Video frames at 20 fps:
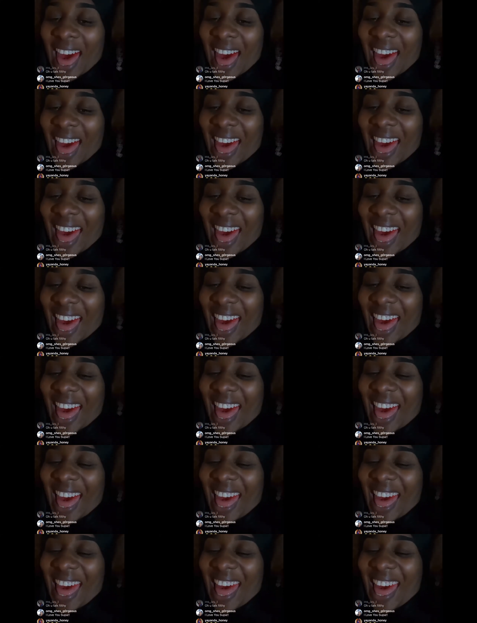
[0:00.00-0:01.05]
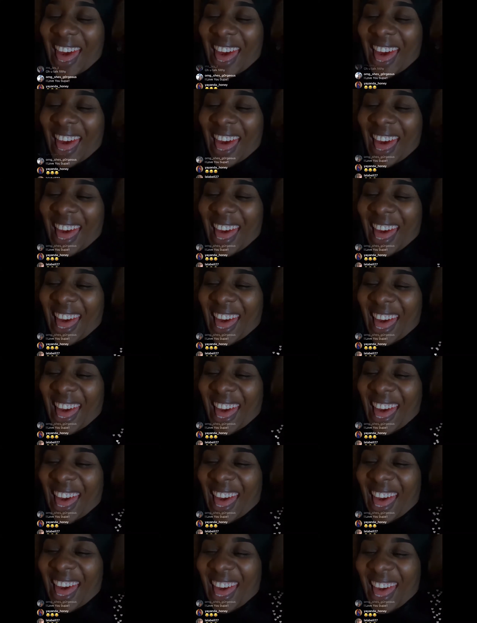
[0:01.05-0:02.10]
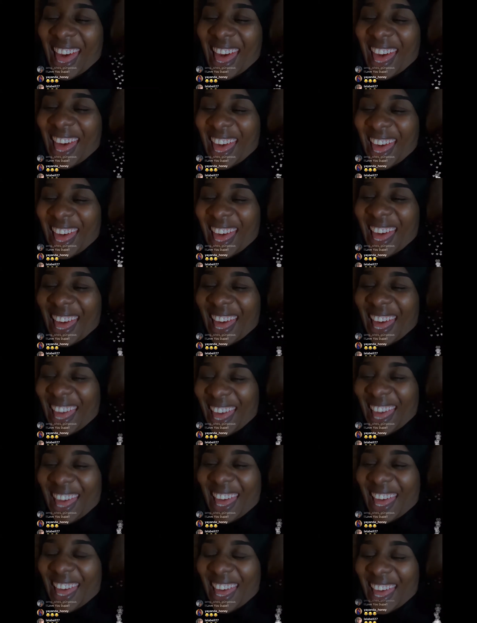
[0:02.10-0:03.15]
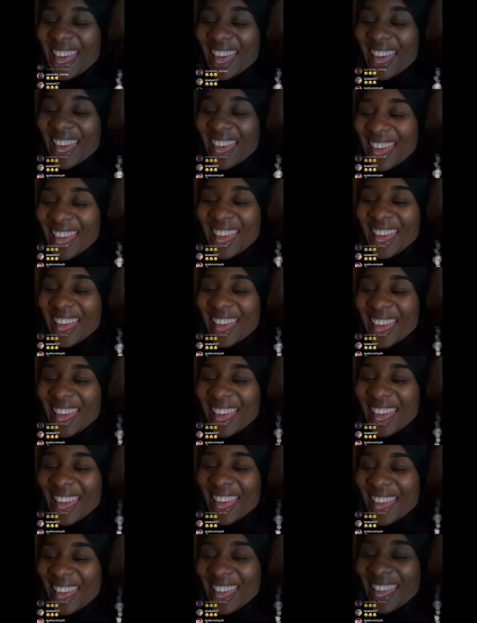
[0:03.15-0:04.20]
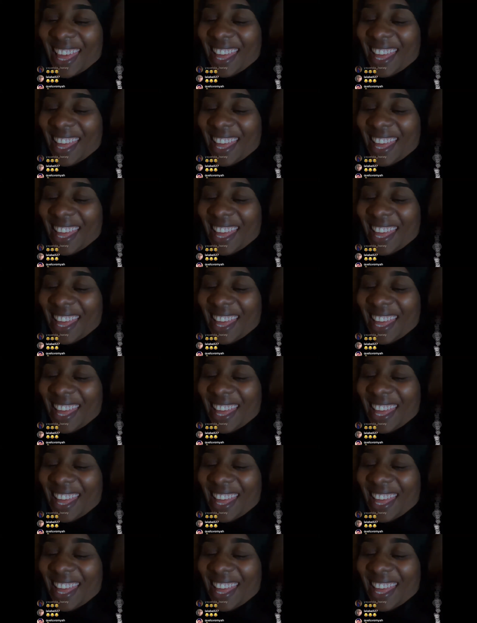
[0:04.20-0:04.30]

No one is speaking in this clip.